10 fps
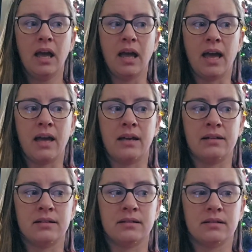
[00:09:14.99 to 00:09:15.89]

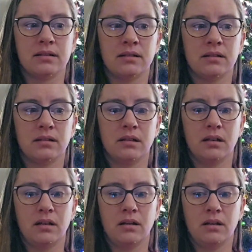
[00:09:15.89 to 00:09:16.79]
and
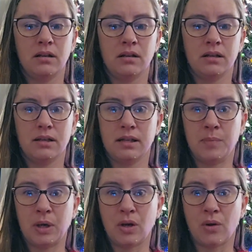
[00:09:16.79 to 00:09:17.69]
keep
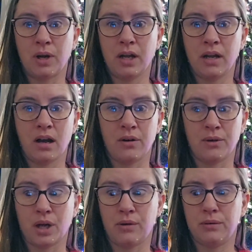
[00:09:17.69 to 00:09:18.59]
it going. I don't
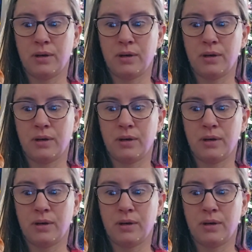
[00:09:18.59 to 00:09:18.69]
know.